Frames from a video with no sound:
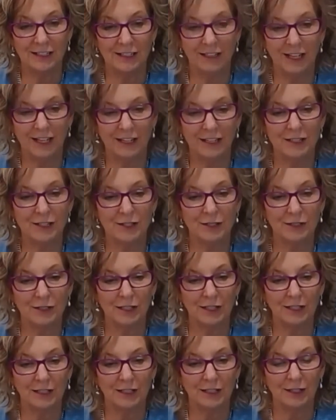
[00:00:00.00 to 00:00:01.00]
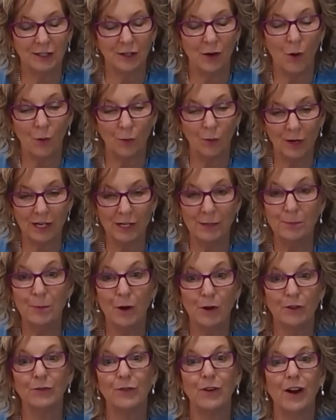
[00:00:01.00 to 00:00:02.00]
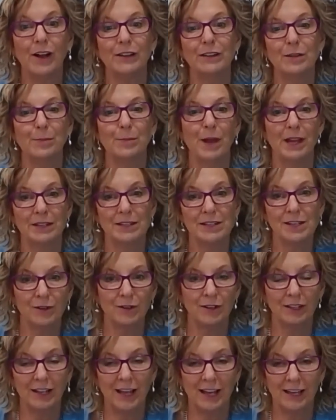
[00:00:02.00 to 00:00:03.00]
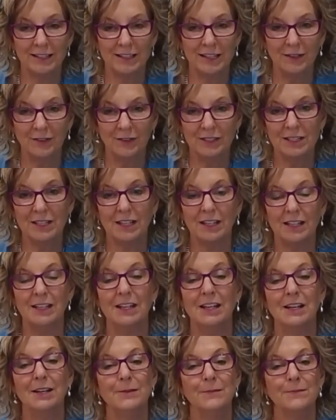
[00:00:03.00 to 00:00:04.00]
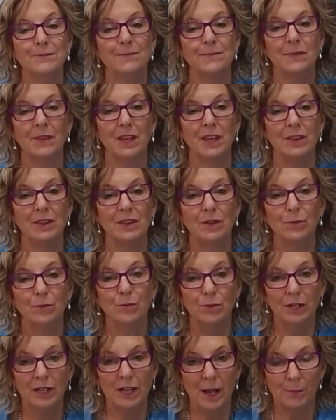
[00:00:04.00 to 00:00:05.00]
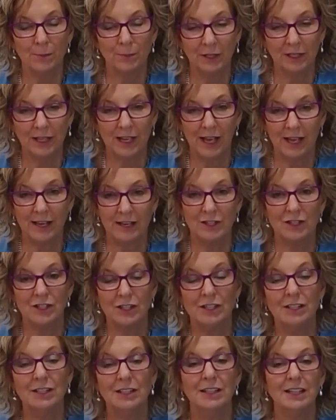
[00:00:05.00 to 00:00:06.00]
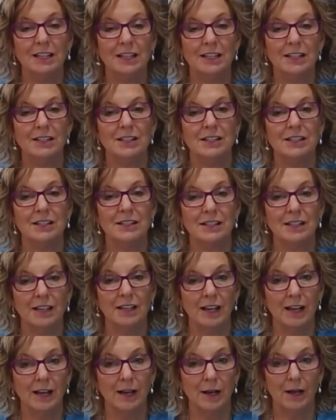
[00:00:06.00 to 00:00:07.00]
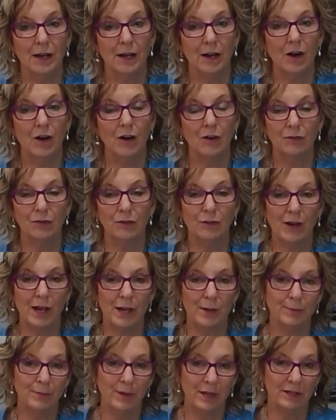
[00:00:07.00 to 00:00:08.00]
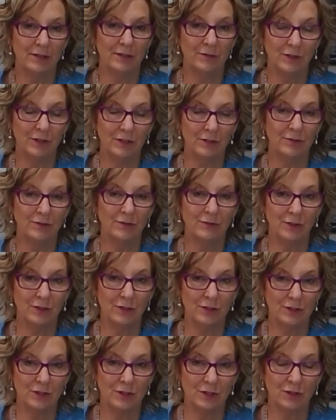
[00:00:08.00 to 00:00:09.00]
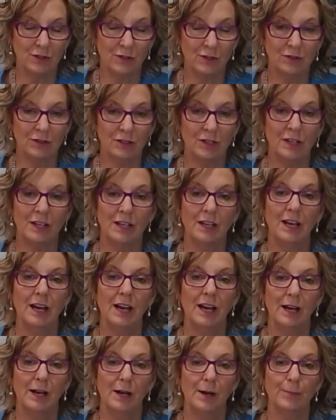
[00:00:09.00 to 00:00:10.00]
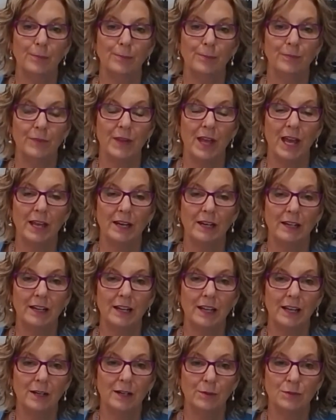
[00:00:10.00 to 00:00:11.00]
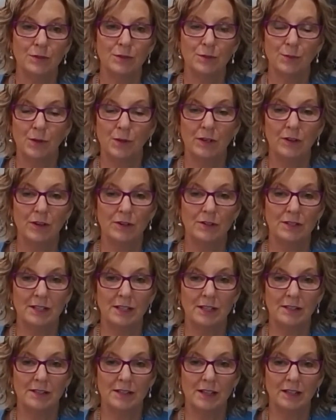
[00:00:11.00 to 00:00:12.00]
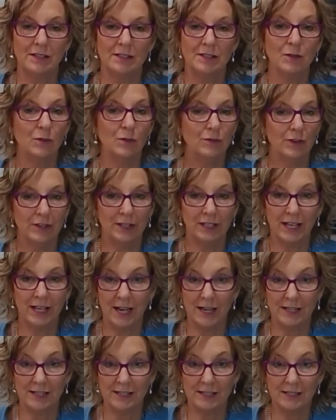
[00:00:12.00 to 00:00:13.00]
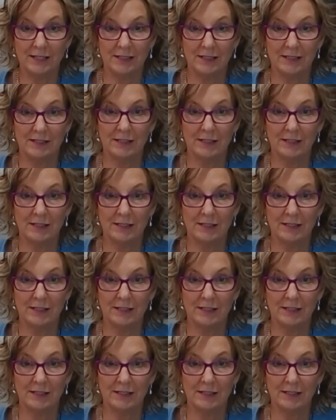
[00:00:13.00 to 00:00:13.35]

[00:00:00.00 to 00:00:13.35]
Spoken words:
it's already modifying the bacterial activity, the reapplication is of great benefit for the tooth, and it was one of those things that it's all very case